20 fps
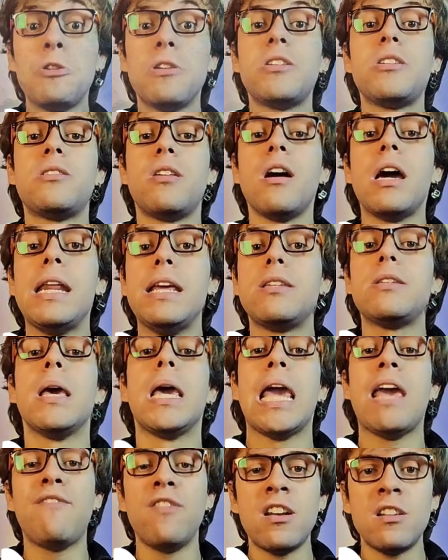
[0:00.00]
to studies,
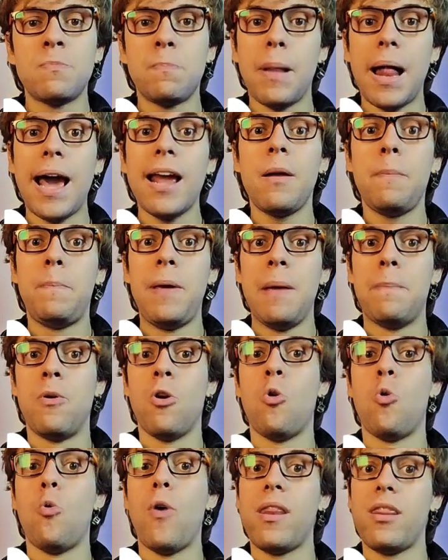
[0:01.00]
even blind
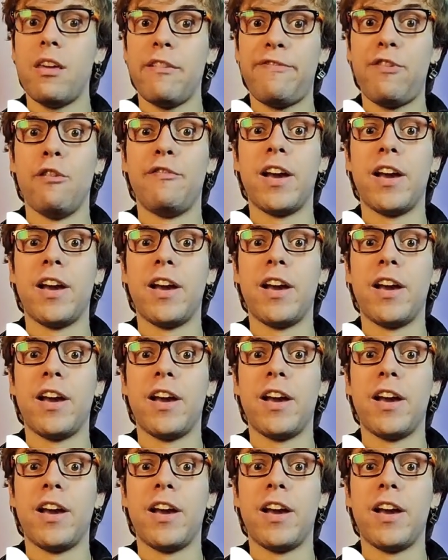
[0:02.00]
people, when they feel